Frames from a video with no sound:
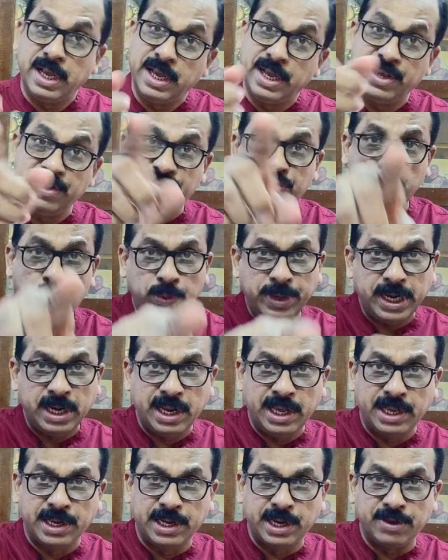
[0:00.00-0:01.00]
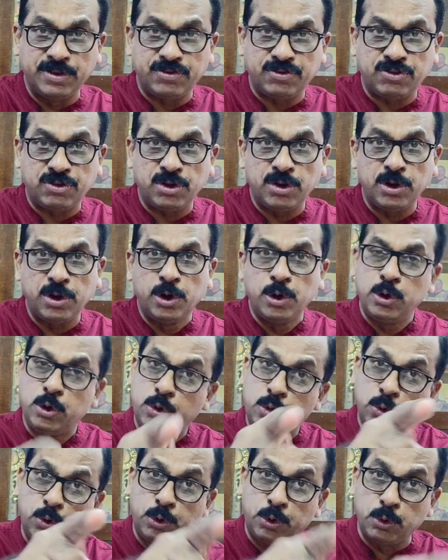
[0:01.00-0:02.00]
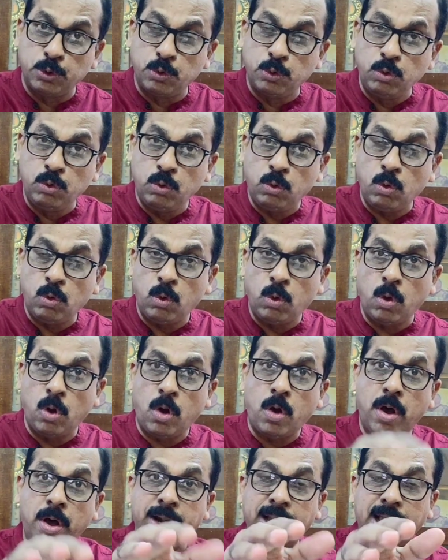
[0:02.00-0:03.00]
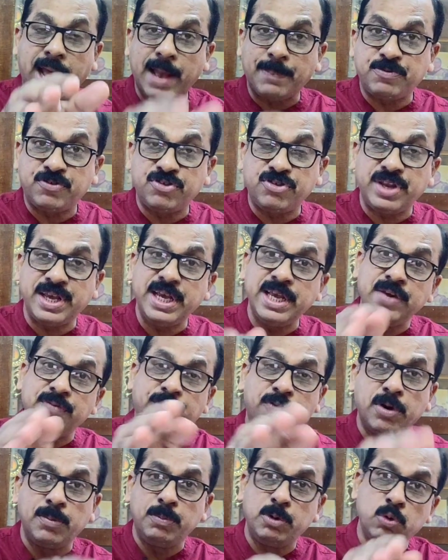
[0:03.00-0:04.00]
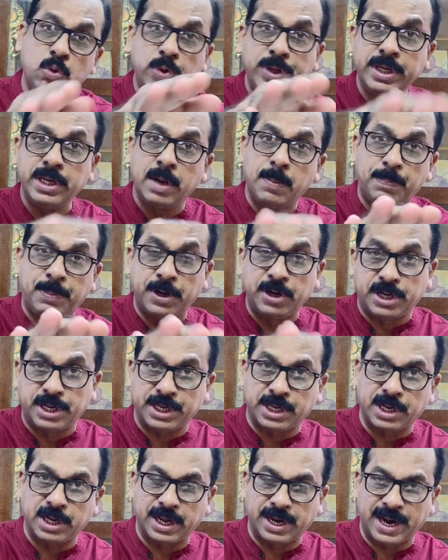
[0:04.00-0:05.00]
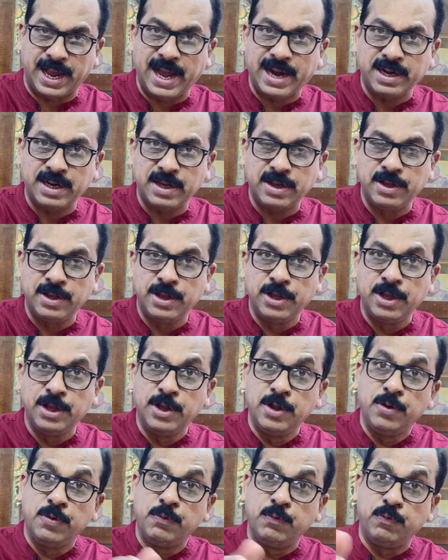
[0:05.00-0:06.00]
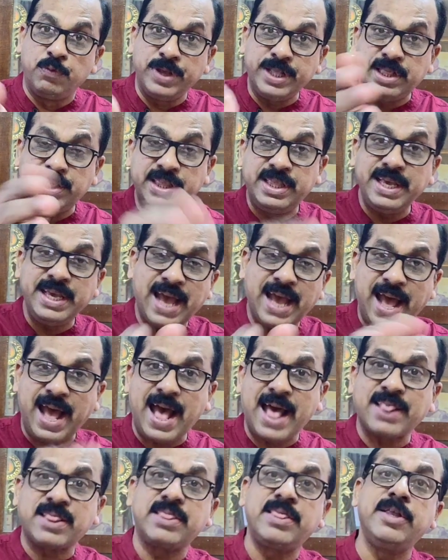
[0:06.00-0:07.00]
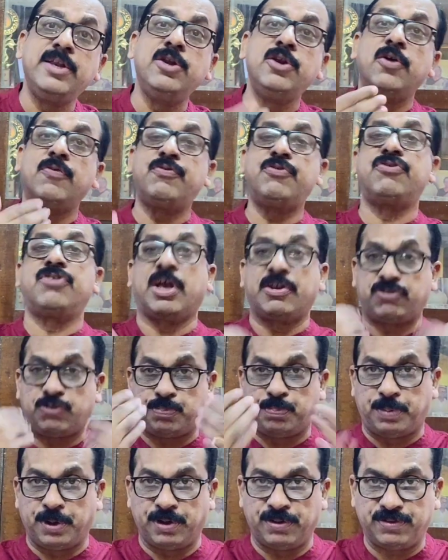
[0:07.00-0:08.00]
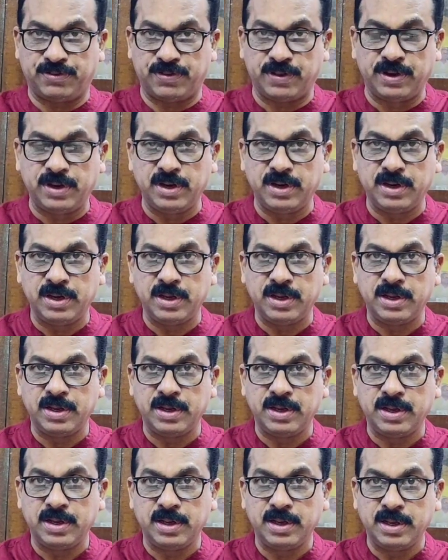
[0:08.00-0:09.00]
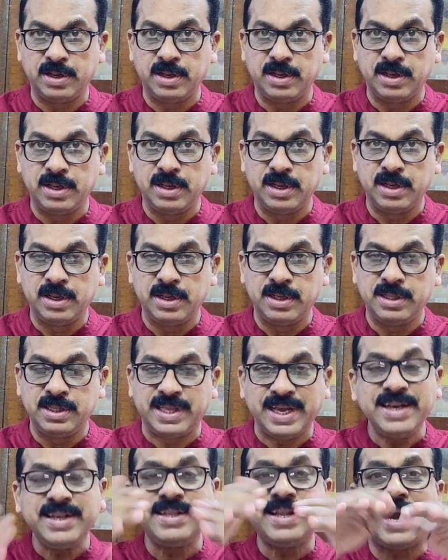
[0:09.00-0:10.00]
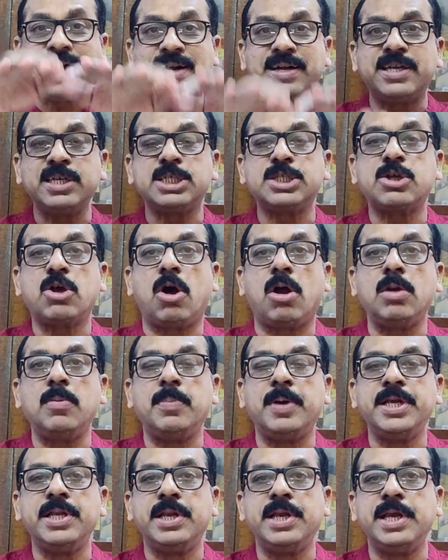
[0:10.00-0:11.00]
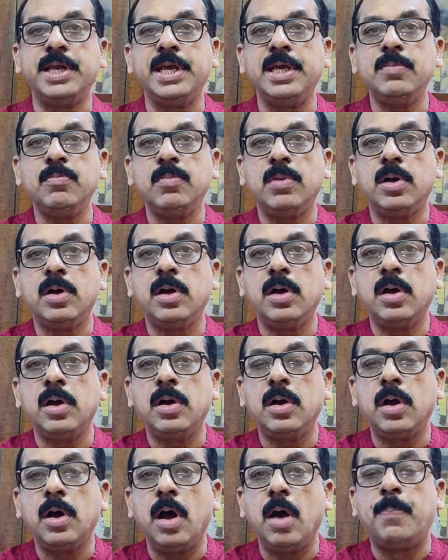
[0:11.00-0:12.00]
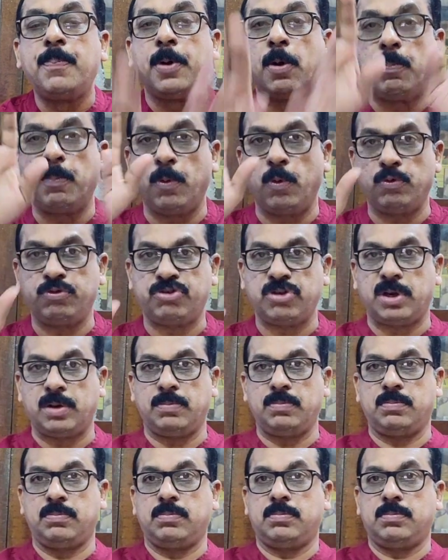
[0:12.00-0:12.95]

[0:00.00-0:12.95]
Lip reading: his willingness to do or abstain from doing a particular act with the assent of such person, then that is called by the name a proposal.